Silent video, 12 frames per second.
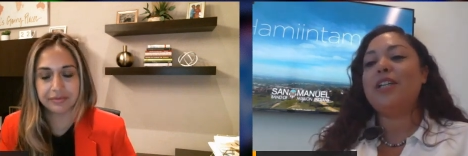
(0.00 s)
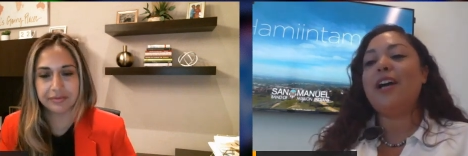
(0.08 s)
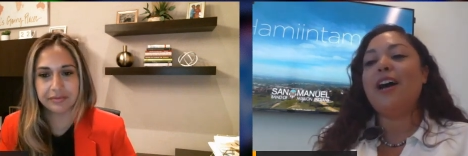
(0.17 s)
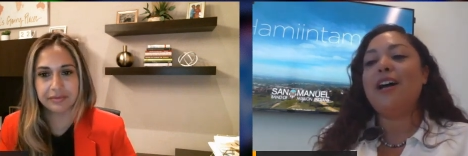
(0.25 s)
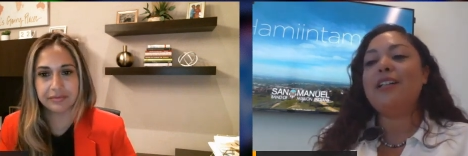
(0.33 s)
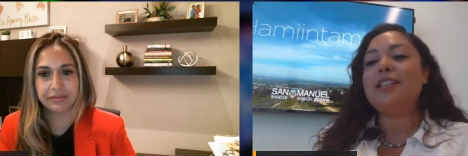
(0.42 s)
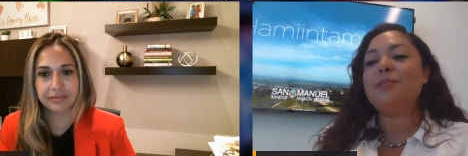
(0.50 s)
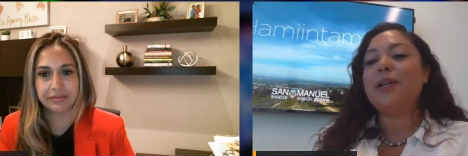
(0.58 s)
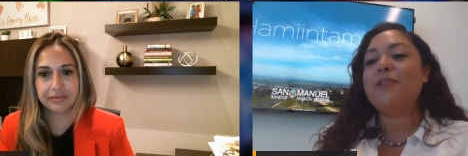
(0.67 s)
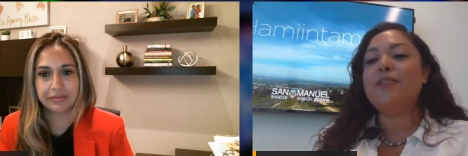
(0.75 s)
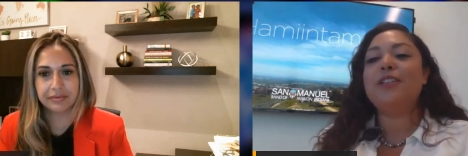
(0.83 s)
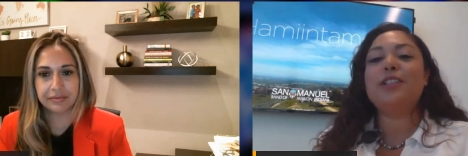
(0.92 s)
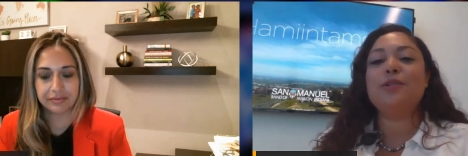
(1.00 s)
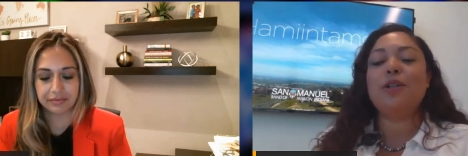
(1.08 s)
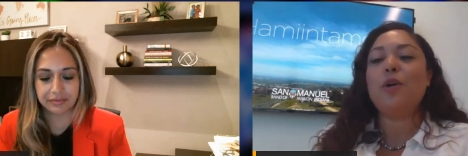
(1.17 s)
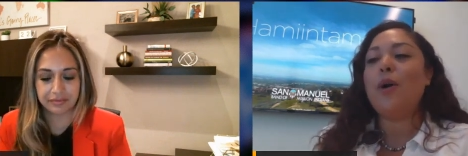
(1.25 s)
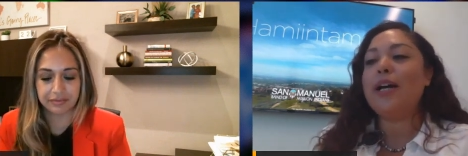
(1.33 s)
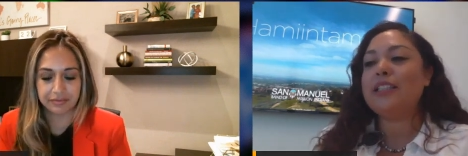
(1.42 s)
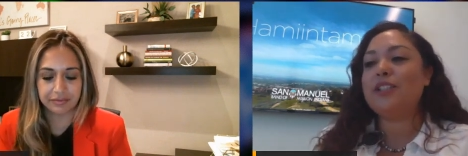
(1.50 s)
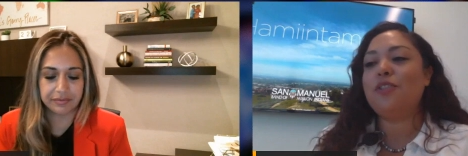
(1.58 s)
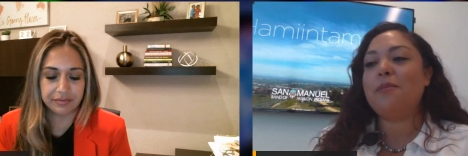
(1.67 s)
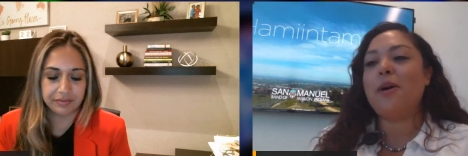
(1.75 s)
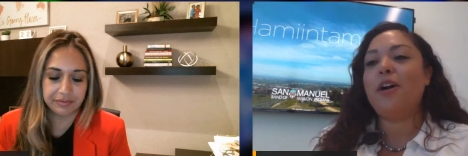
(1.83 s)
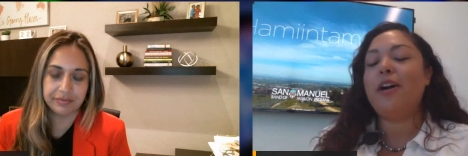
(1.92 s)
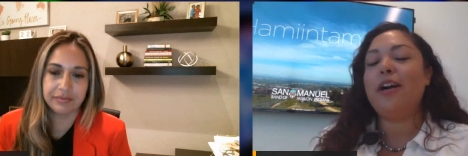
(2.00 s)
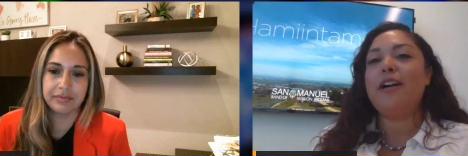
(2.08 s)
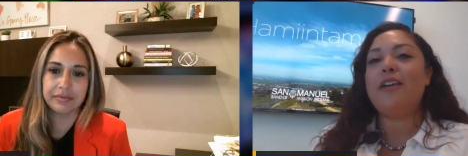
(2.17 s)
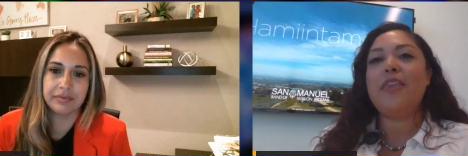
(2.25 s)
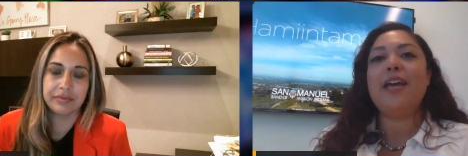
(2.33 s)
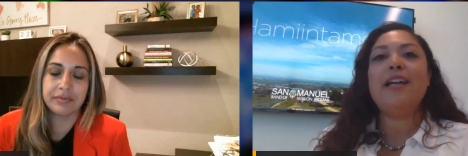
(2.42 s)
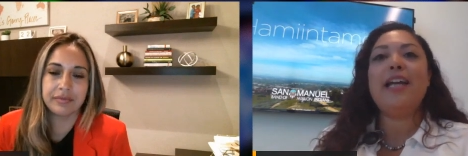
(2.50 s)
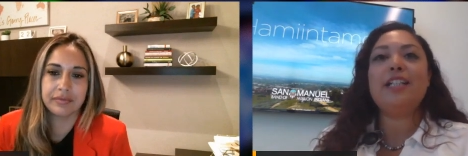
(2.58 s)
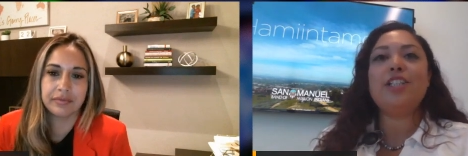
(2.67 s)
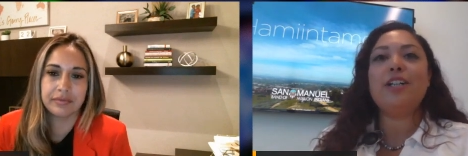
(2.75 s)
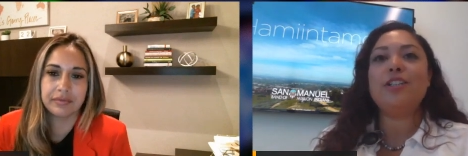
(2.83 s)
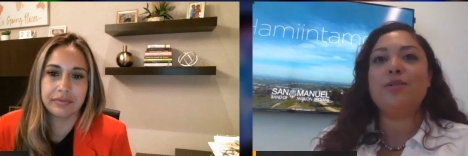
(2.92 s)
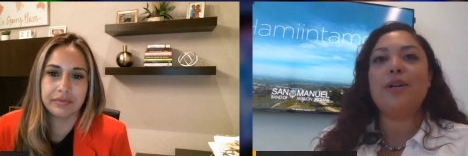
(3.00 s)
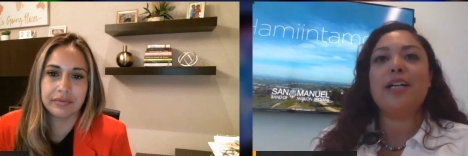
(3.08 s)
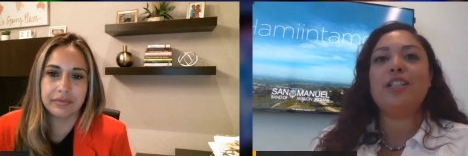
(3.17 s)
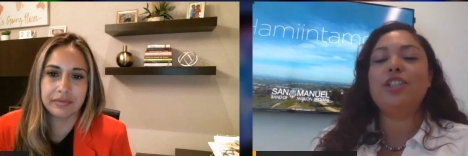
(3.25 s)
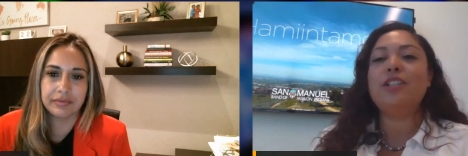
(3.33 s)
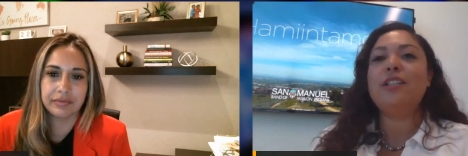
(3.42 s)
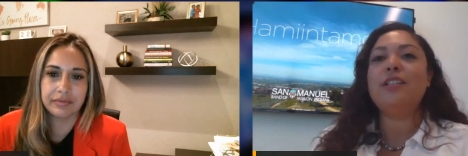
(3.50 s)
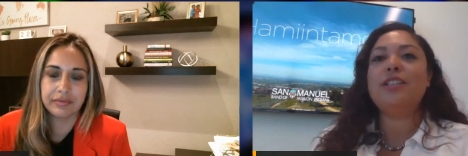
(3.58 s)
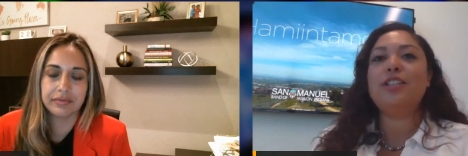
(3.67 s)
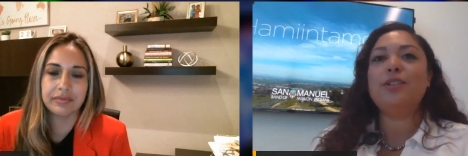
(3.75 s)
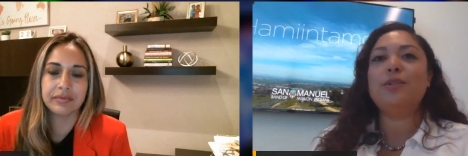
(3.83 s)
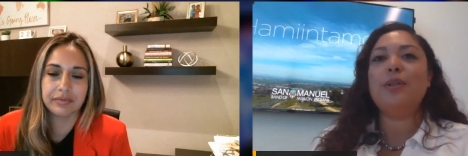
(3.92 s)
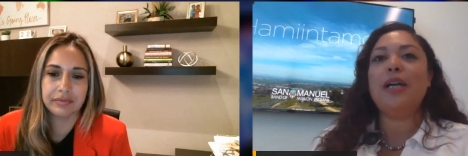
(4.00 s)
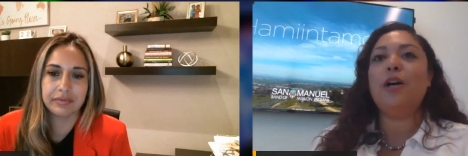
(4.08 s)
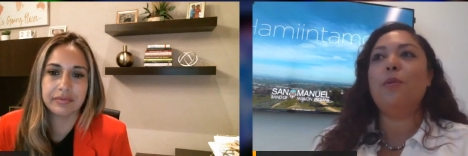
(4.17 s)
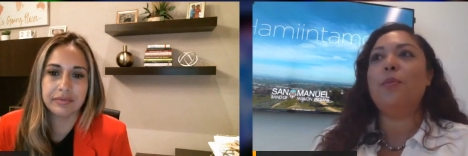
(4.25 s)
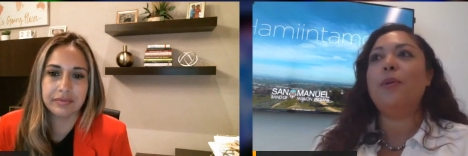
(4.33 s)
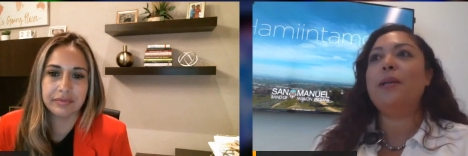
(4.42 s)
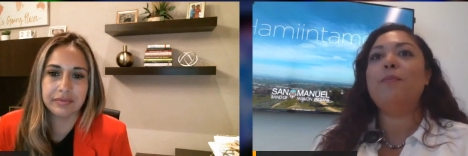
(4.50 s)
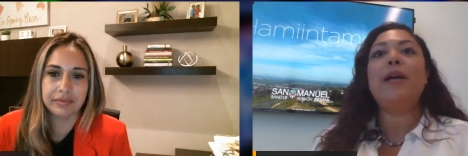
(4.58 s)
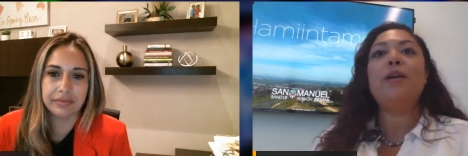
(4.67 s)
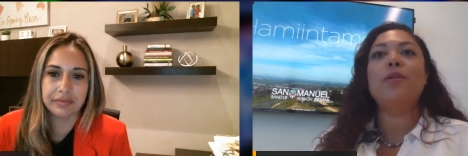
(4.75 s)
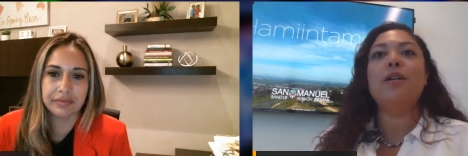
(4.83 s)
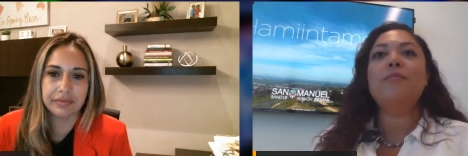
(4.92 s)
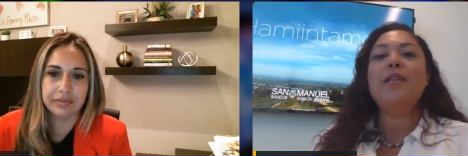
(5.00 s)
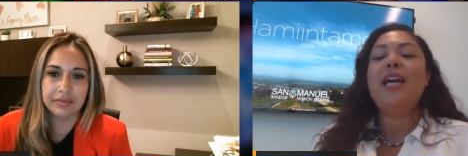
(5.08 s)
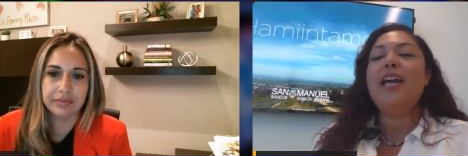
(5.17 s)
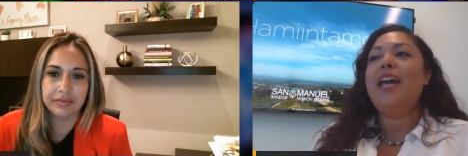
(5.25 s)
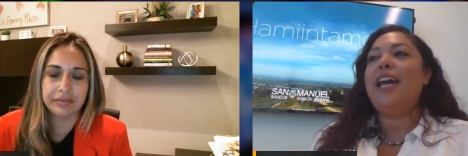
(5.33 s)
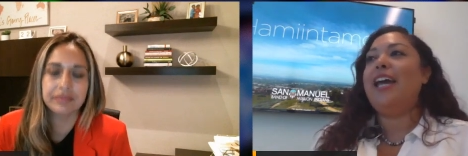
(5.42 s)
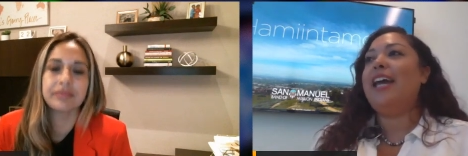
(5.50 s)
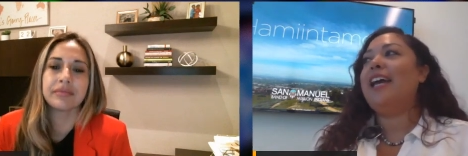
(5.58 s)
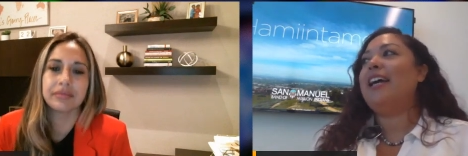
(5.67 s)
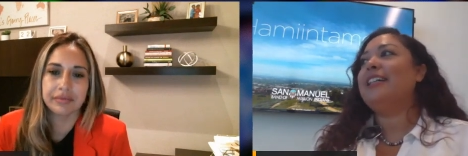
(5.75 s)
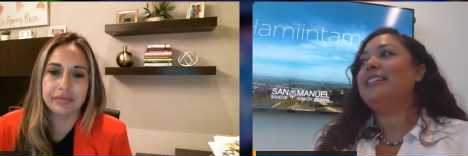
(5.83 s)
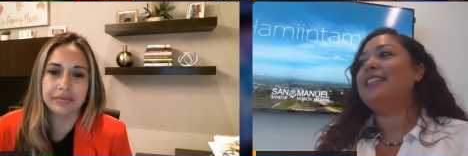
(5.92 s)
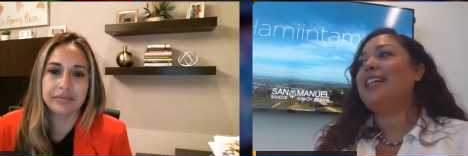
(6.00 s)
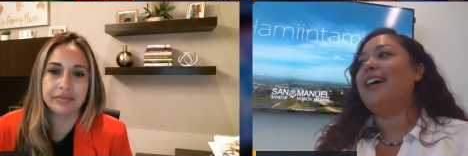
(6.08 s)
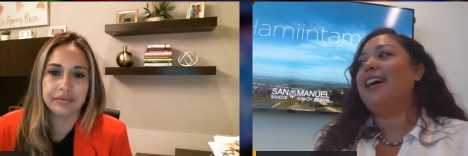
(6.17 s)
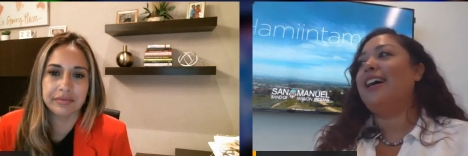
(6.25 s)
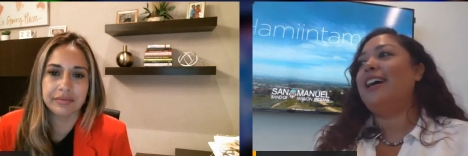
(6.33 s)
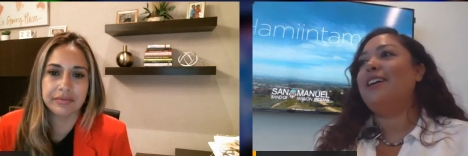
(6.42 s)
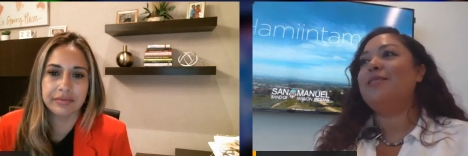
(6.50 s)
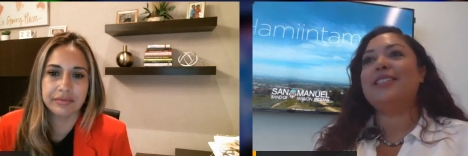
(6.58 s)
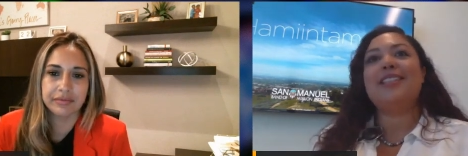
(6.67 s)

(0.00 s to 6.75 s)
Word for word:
Speaker 1: got my first request from our then HR director to help with payroll. And I was